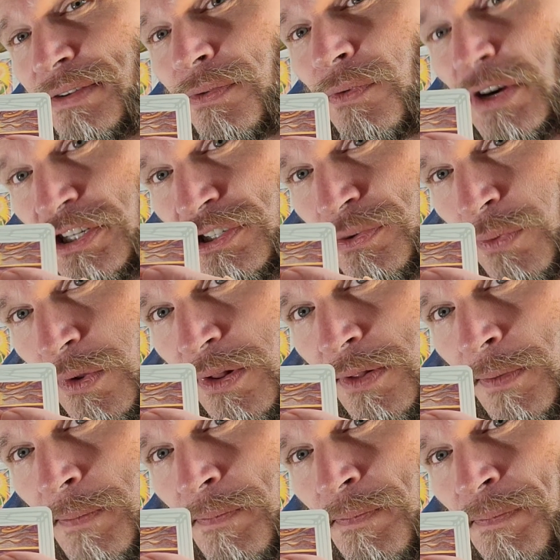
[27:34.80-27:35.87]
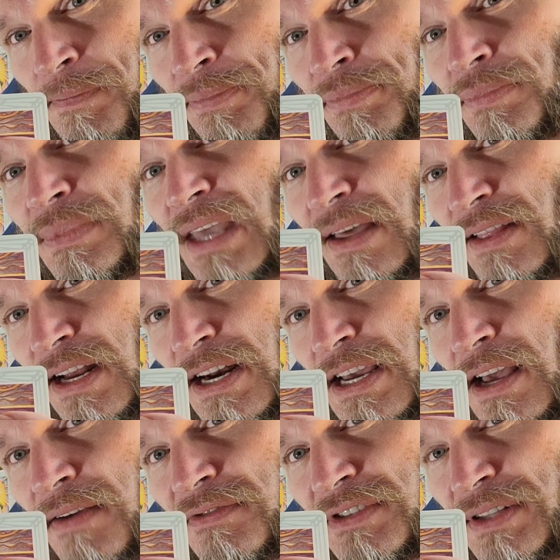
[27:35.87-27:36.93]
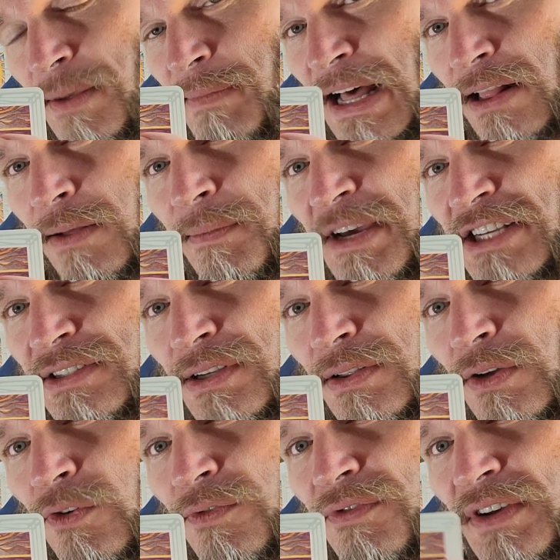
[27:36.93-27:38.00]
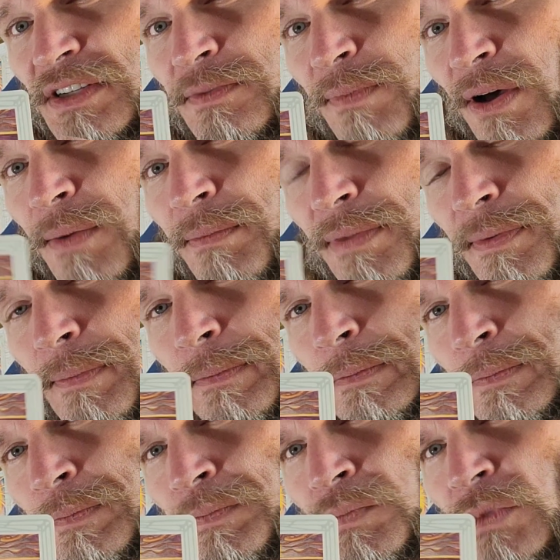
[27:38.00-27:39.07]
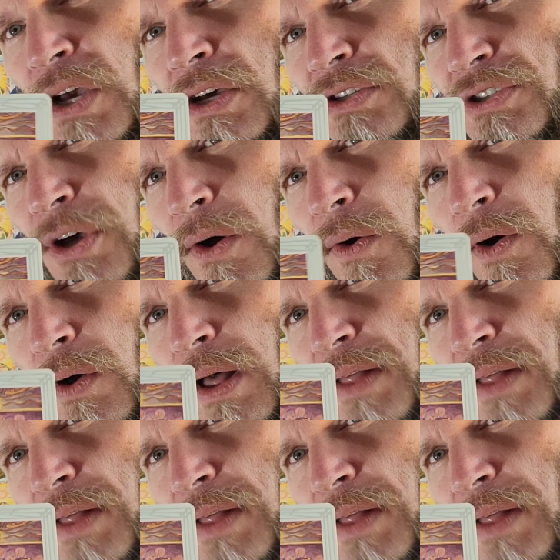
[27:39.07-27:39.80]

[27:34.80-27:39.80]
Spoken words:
ritual. And then he gives the Bellamy salute fist bump. So